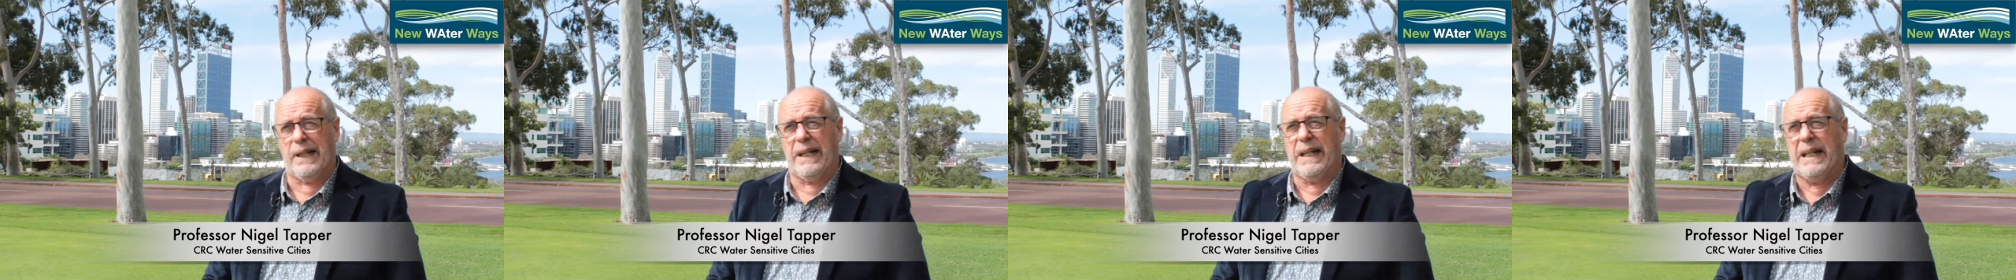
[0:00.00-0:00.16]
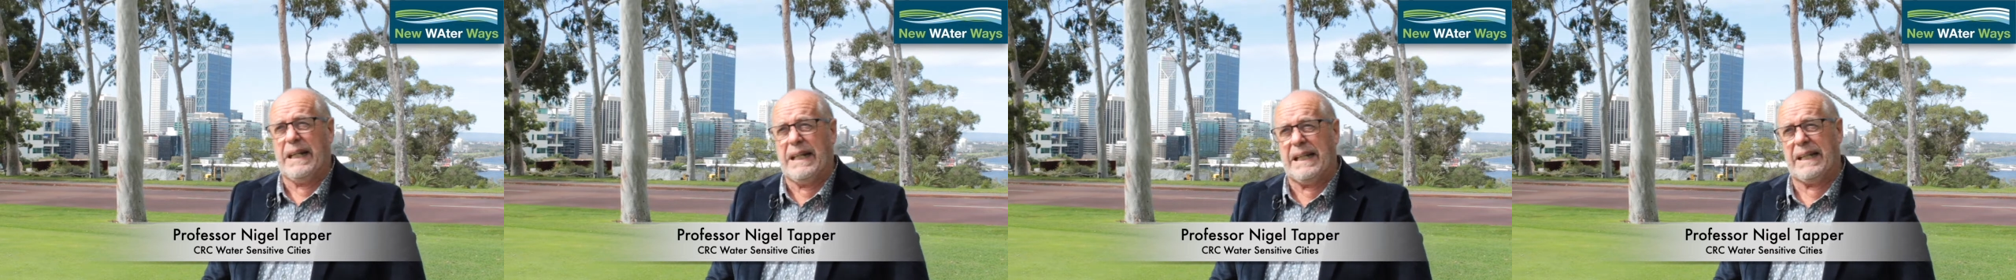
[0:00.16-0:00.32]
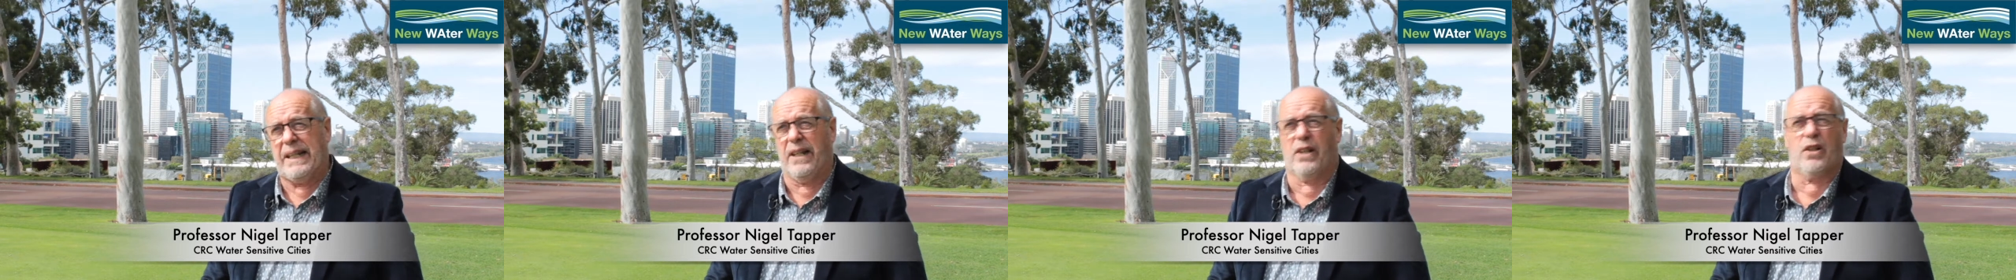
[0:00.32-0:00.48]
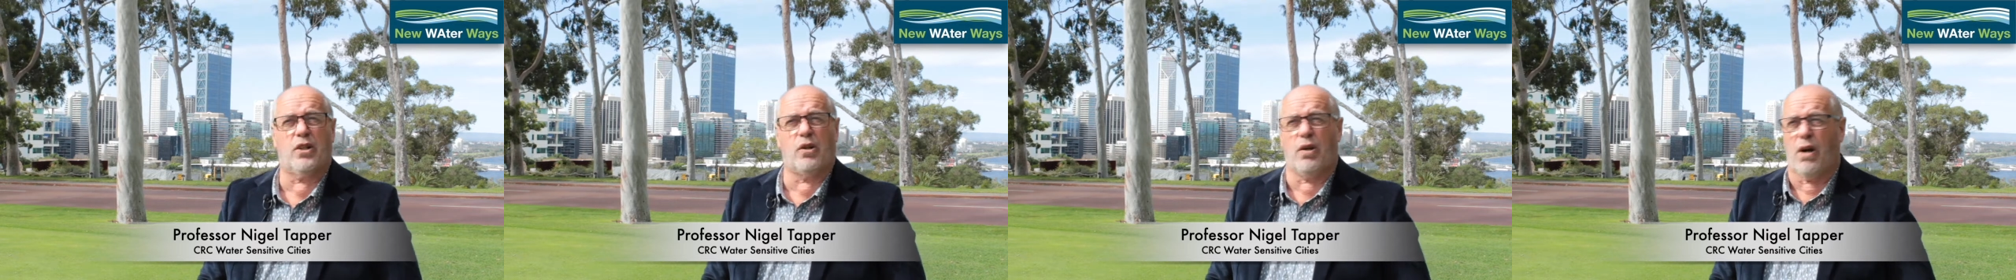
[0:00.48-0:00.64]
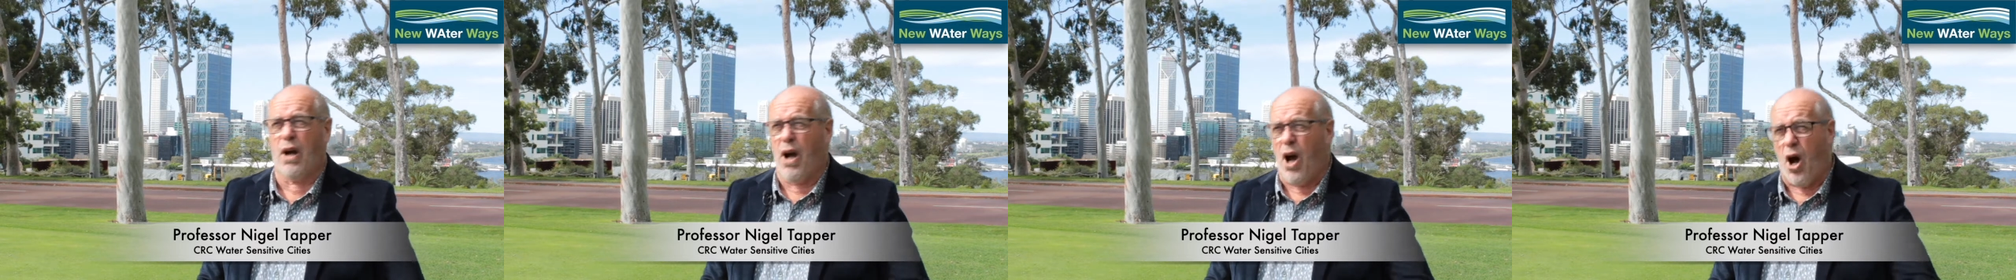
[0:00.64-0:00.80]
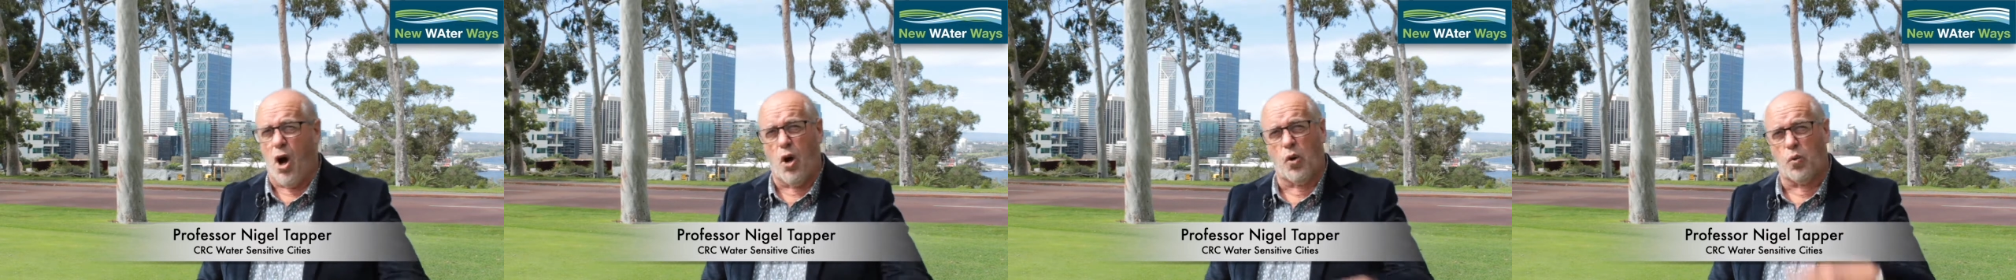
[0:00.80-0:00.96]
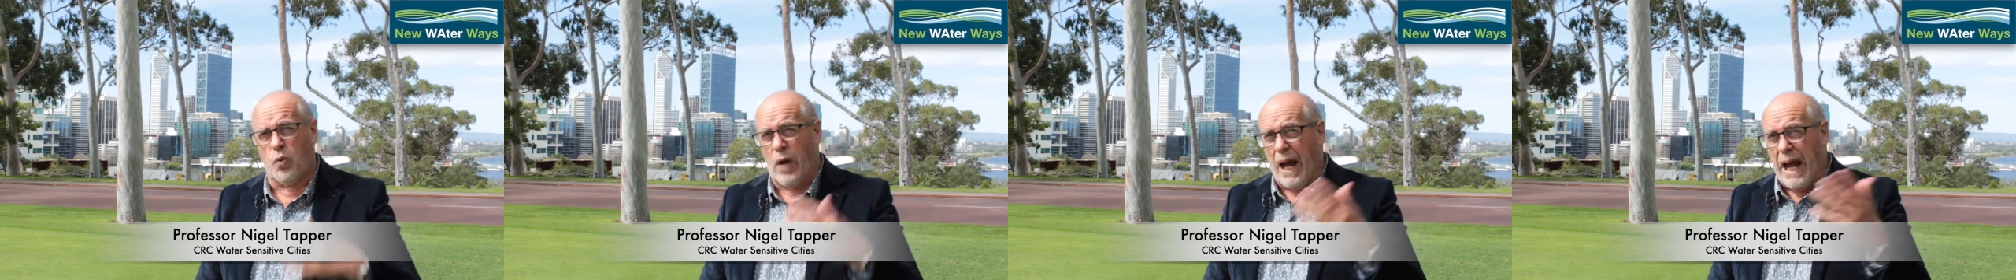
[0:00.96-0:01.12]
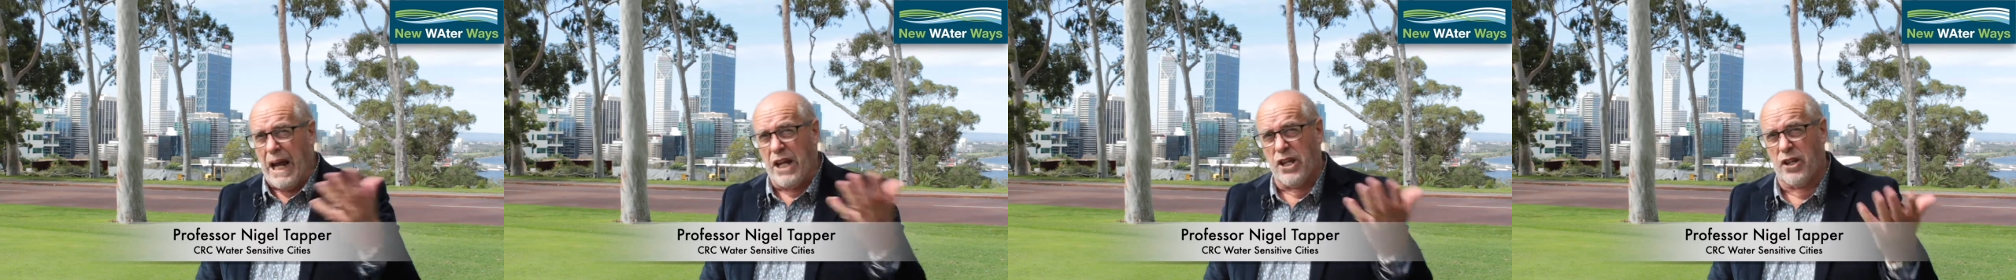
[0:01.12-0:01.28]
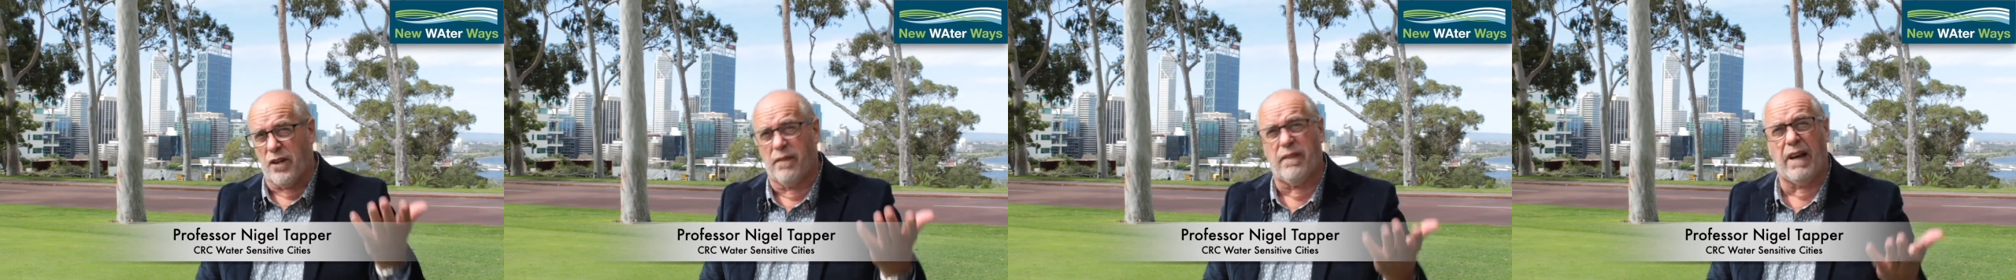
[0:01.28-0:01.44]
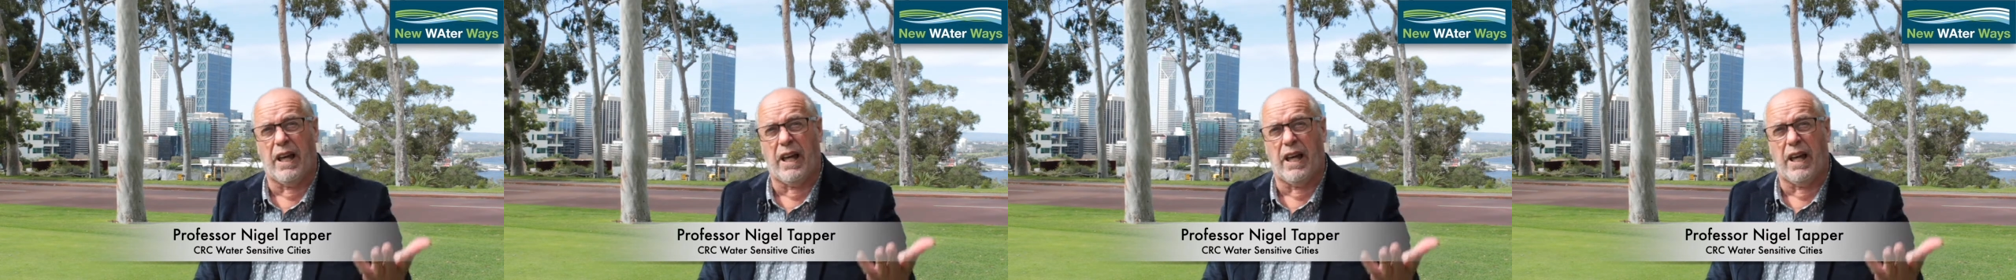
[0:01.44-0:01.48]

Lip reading: is that there are a whole range of